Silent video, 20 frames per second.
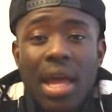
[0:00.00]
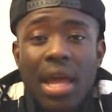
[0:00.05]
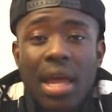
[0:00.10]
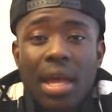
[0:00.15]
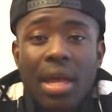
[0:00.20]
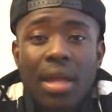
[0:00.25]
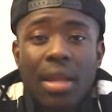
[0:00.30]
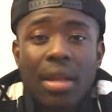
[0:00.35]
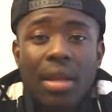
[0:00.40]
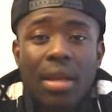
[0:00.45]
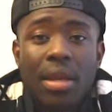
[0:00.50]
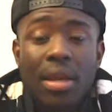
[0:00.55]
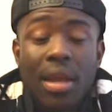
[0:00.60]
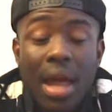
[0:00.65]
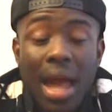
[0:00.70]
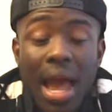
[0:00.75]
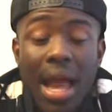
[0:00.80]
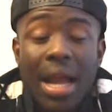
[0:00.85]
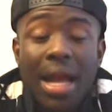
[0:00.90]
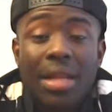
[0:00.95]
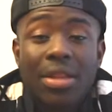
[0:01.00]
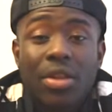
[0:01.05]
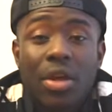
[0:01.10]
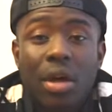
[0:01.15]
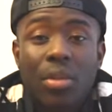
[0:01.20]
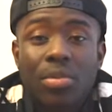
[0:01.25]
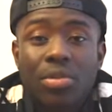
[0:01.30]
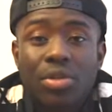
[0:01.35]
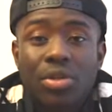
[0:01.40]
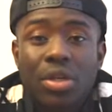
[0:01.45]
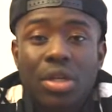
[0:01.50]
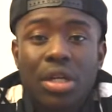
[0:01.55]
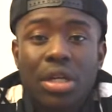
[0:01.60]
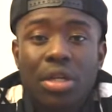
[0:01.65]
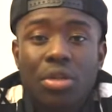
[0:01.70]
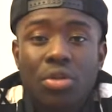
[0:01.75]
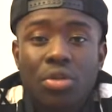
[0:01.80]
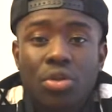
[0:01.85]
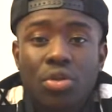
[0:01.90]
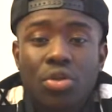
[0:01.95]
And I got the opportunity
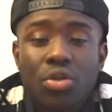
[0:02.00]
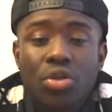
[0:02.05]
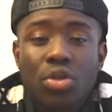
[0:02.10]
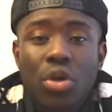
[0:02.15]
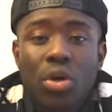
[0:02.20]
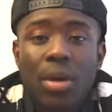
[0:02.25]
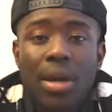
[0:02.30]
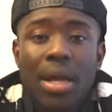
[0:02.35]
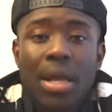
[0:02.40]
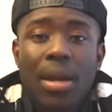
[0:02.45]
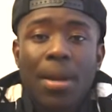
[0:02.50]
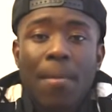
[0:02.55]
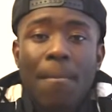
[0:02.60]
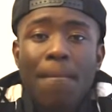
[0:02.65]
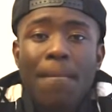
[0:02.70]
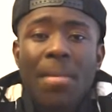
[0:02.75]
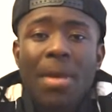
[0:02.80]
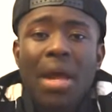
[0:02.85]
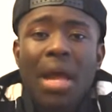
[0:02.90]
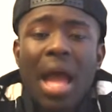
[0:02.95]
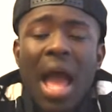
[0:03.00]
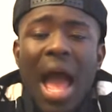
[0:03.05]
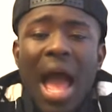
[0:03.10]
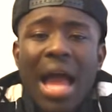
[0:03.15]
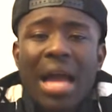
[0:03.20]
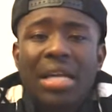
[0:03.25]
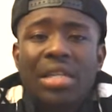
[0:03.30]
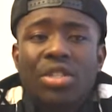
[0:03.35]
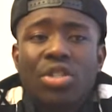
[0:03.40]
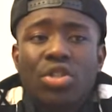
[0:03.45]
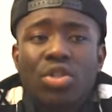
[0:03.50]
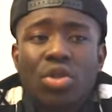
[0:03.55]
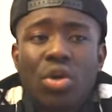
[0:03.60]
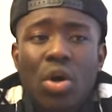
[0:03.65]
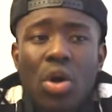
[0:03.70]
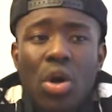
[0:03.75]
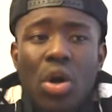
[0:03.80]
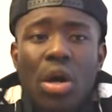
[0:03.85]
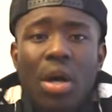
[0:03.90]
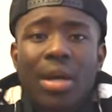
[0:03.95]
to do so, and I
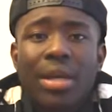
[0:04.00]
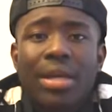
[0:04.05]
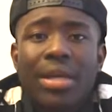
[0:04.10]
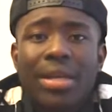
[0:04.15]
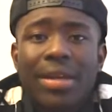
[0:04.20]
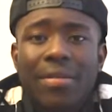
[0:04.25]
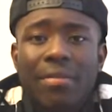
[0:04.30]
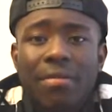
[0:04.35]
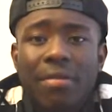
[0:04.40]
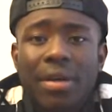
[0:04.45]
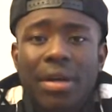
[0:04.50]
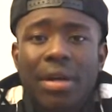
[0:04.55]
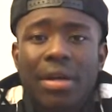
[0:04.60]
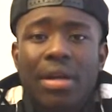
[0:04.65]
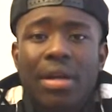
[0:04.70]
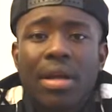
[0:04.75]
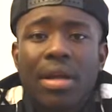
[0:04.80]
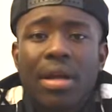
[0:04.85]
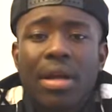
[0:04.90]
saw a different